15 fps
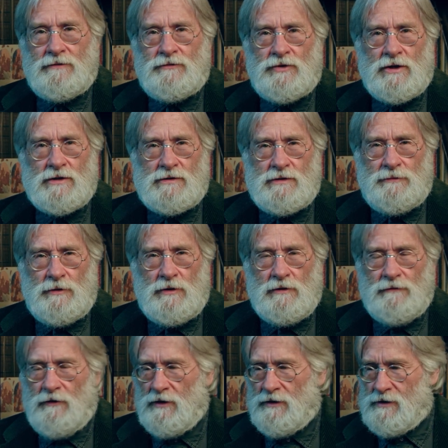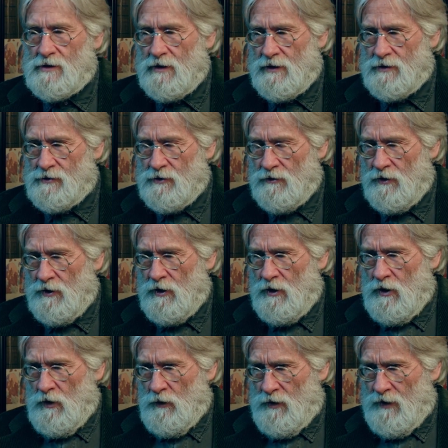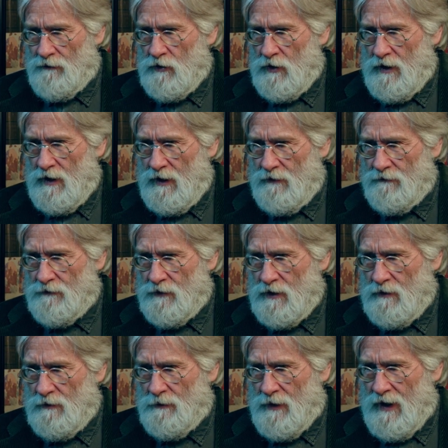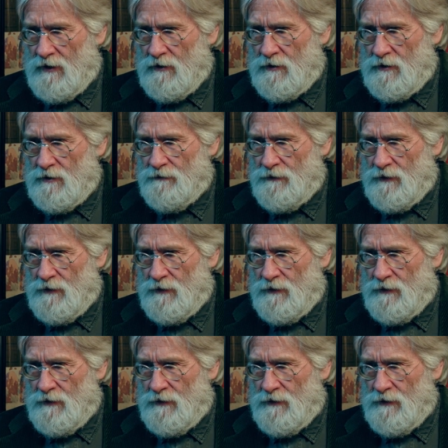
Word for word: Just typical of all design. So whenever you have a pattern